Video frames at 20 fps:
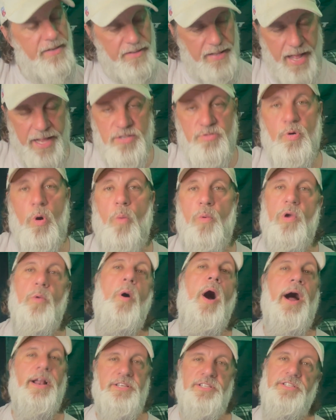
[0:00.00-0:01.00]
That's what we
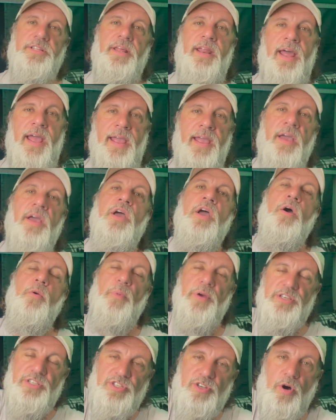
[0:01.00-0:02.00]
watched today.
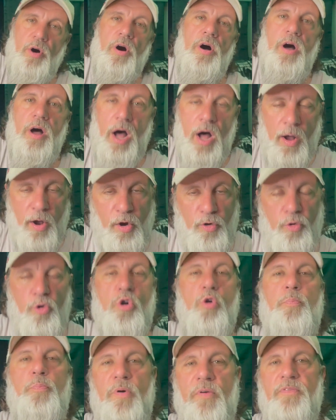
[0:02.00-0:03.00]
We saw a
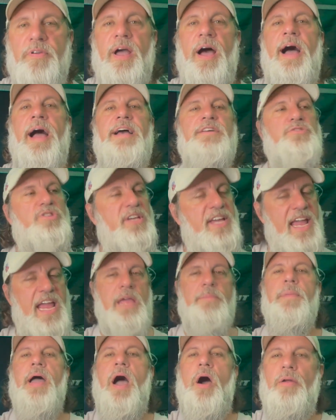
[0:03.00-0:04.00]
group of guys
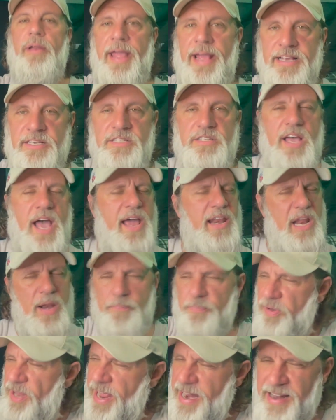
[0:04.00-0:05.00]
came out
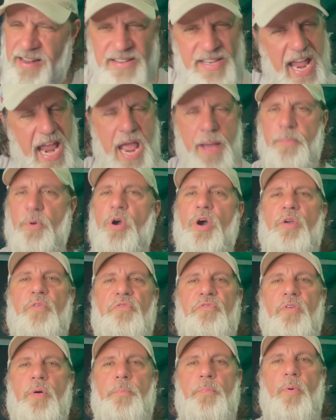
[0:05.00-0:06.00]
excited, played damn good
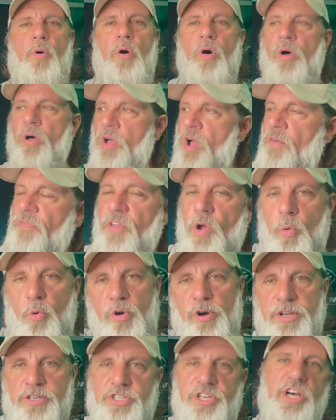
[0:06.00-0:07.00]
football. There
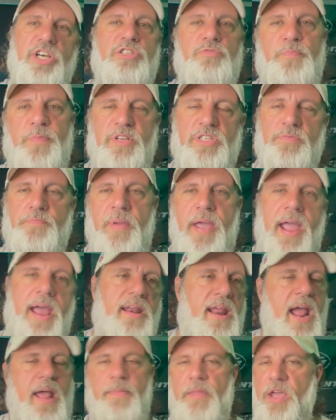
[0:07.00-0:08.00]
were adjustments
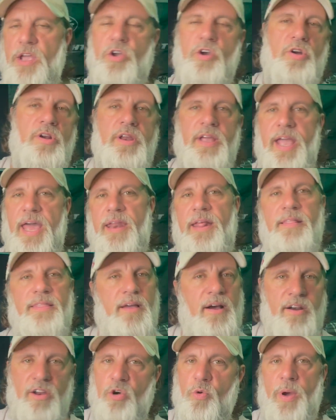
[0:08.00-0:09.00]
made, and they couldn't get it
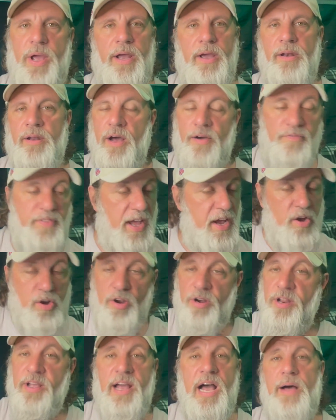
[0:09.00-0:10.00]
done quick enough. They
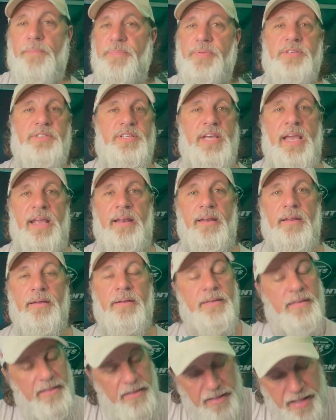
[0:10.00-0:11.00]
couldn't compensate.
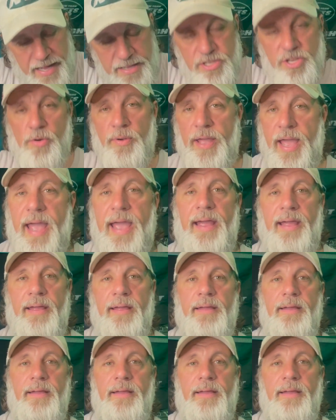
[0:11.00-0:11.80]
That's okay.